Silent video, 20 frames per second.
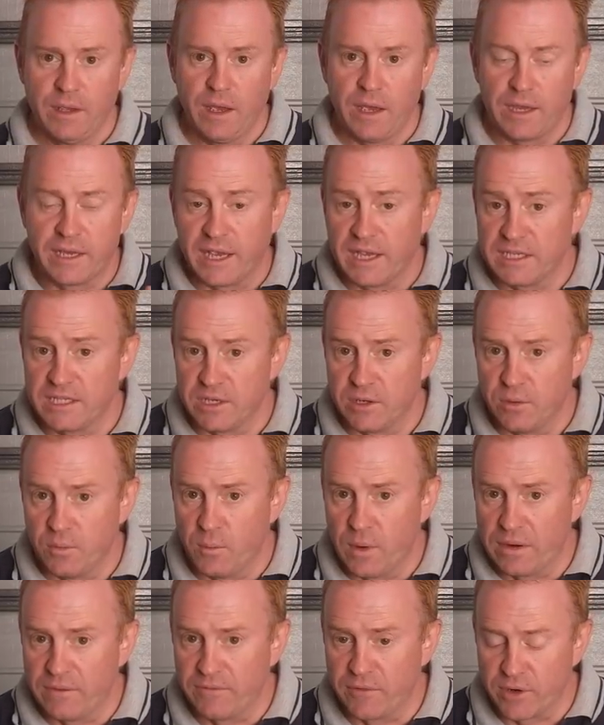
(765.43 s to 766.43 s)
Okay, so
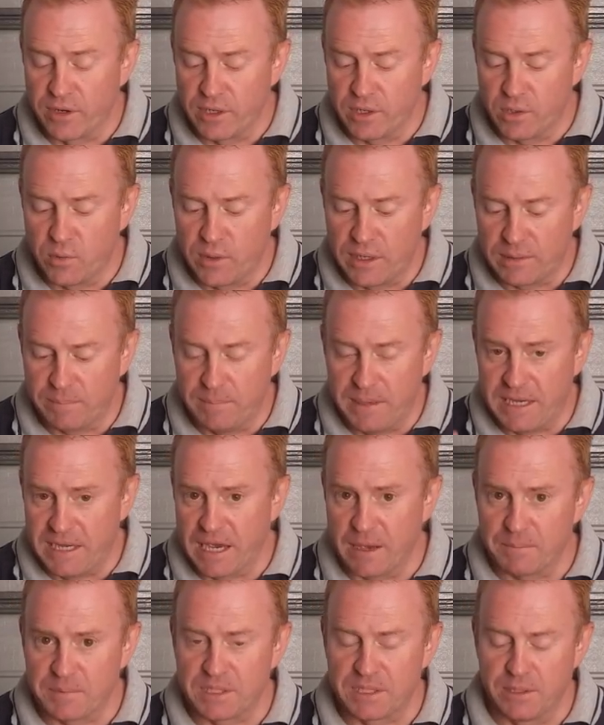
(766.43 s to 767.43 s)
one very quick
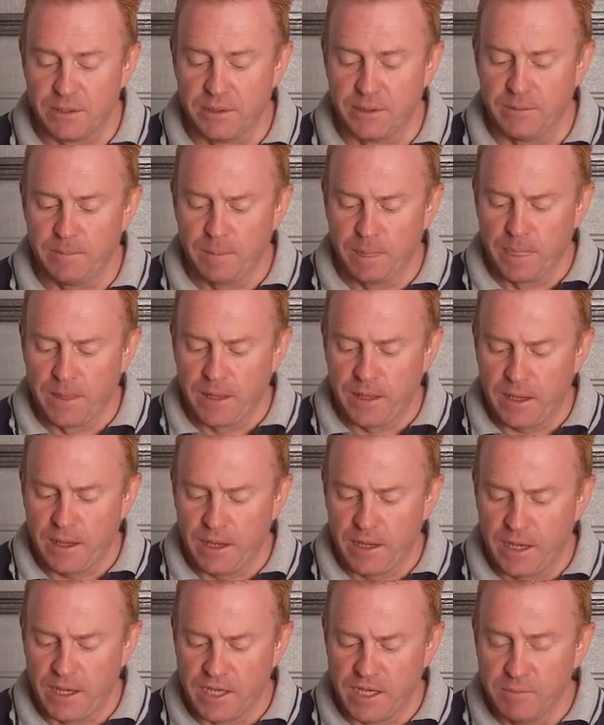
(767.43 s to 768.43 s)
pickup. So
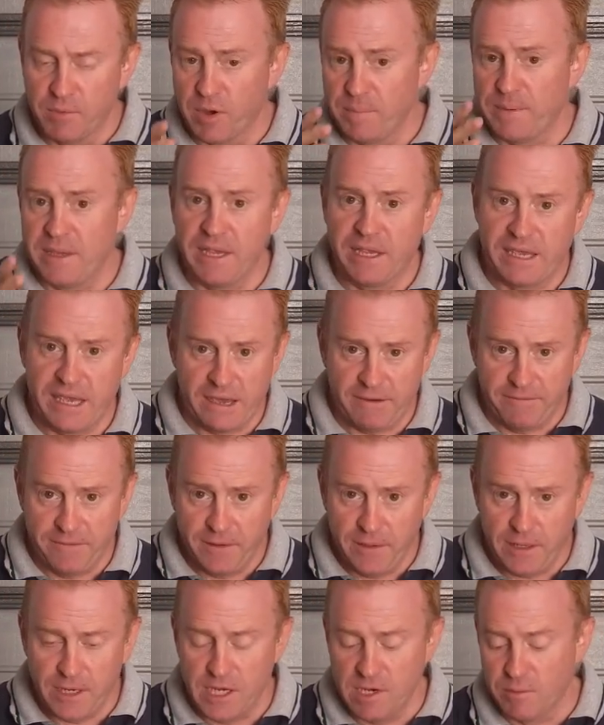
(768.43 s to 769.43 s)
you might be a
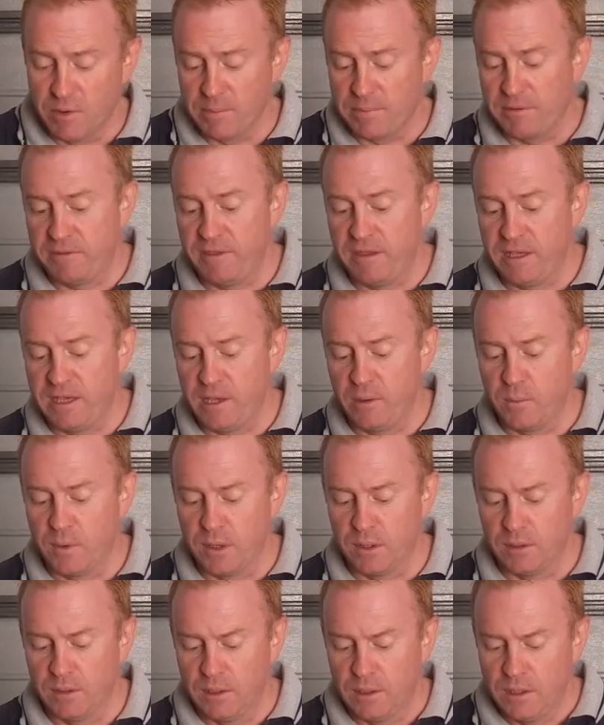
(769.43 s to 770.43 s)
gaffer and you might be thinking,
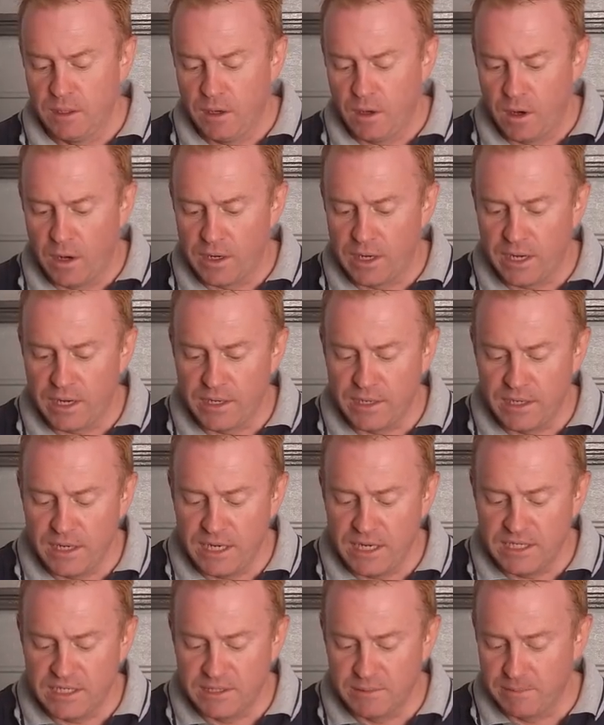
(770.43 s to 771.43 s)
well, I don't
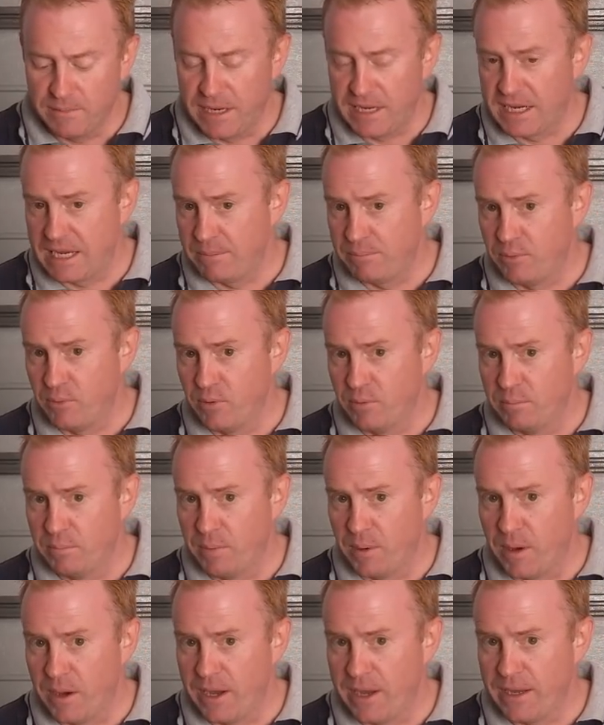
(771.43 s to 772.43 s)
need to make up or
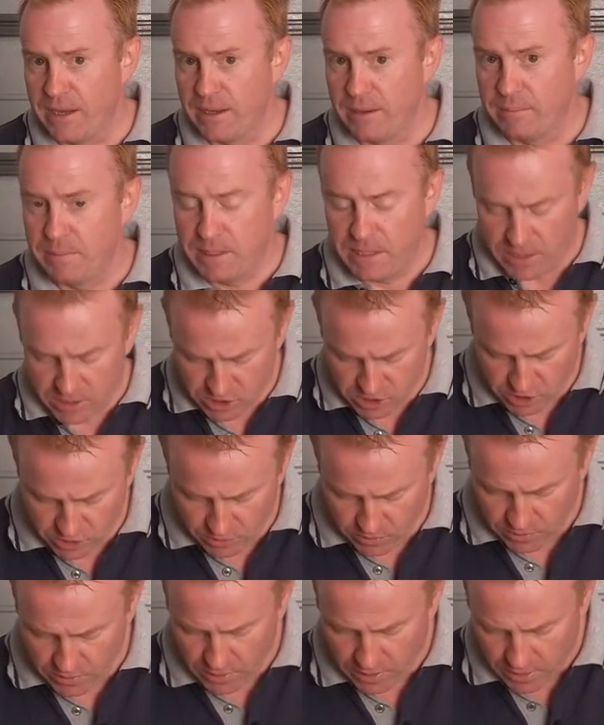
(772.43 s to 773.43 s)
buy a
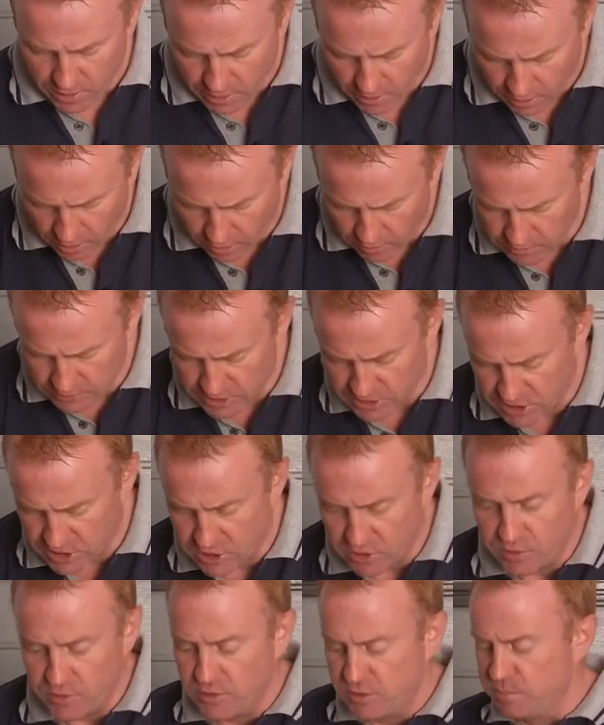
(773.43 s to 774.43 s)
PSU. I'll just
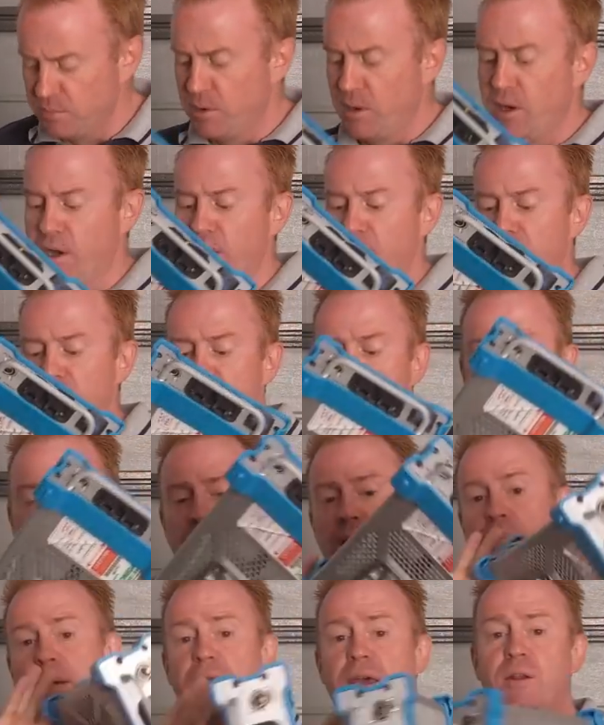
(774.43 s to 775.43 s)
use my RE
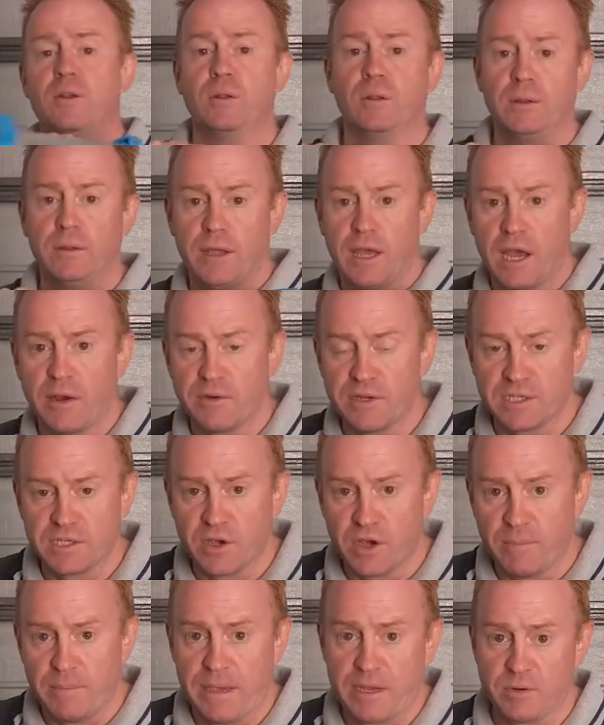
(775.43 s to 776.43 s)
Sky Panel
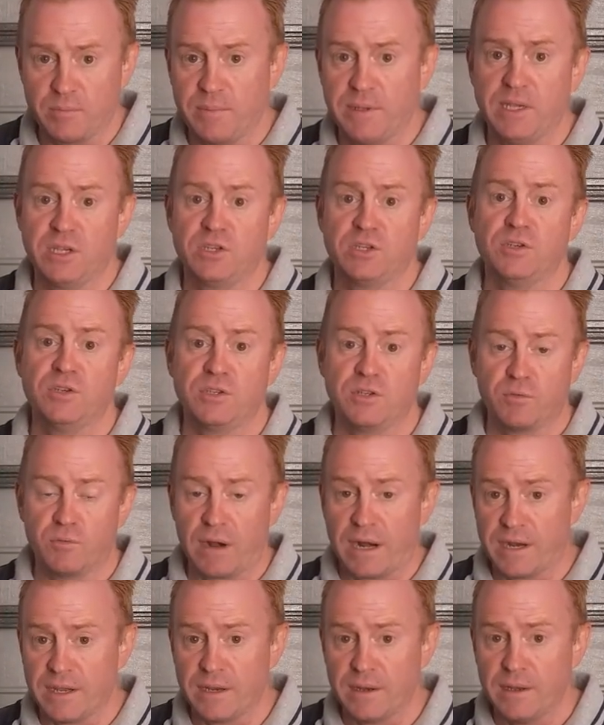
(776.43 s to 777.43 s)
PSUs to
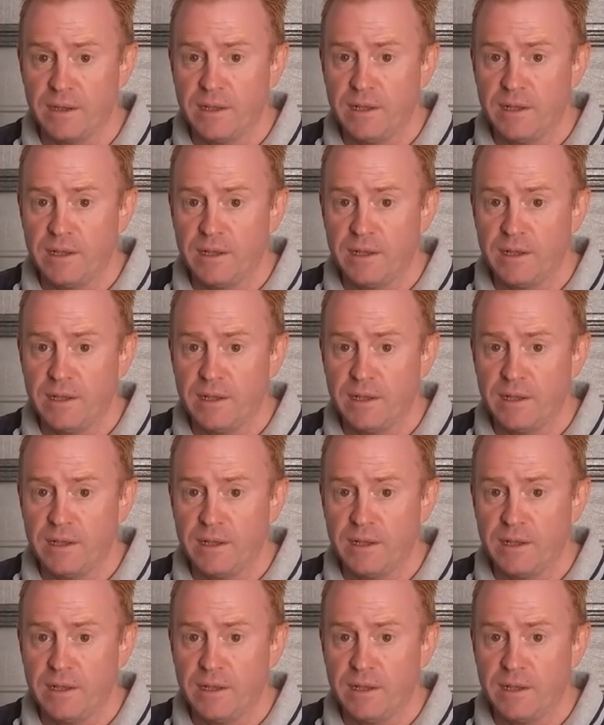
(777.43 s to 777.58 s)
run it.